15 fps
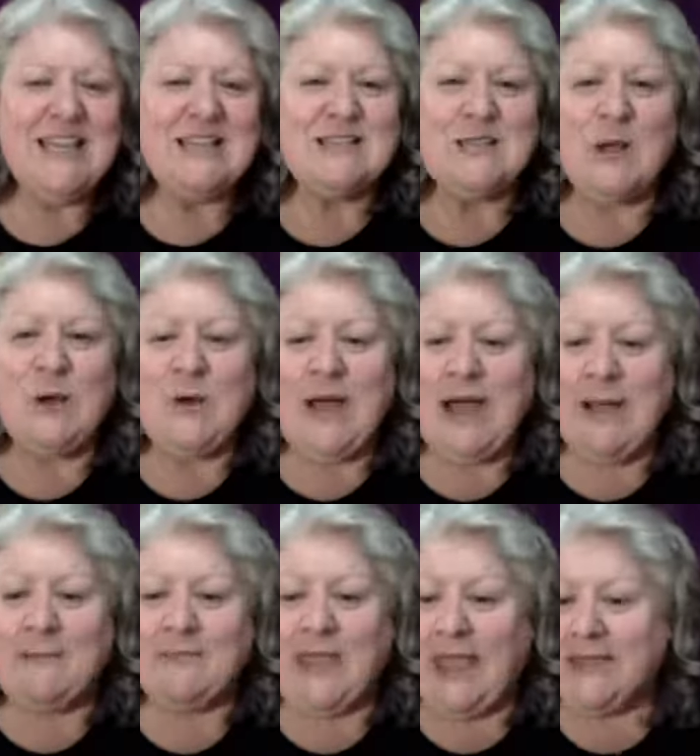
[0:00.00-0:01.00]
So,
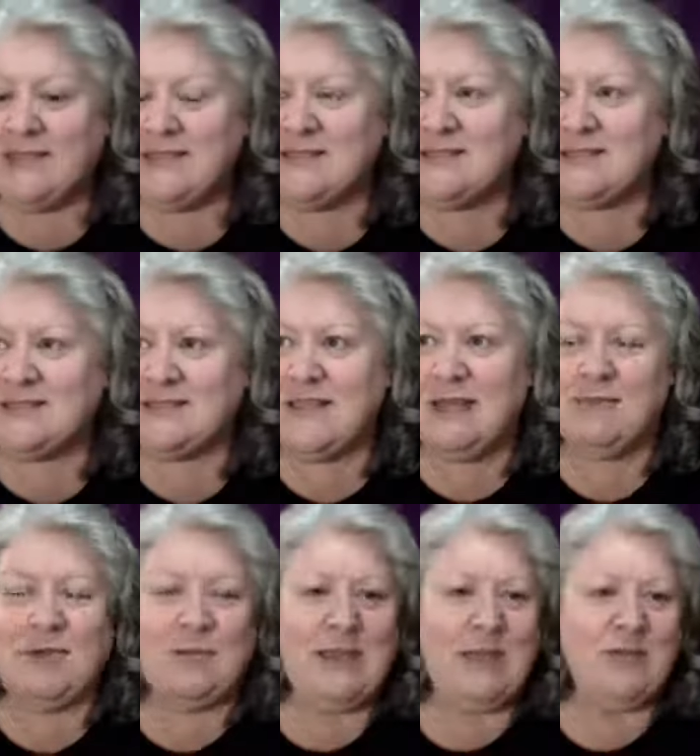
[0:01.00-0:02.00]
um, as
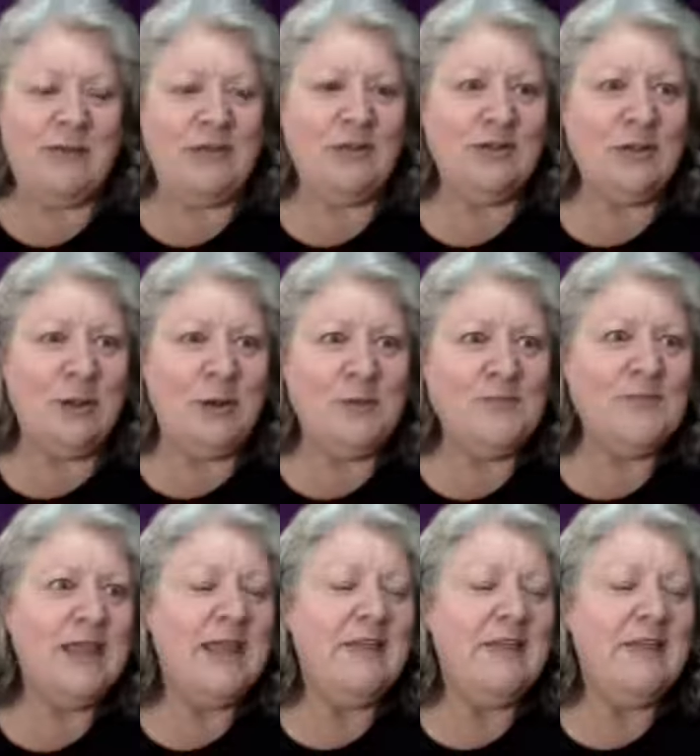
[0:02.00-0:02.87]
um, you may or may not know,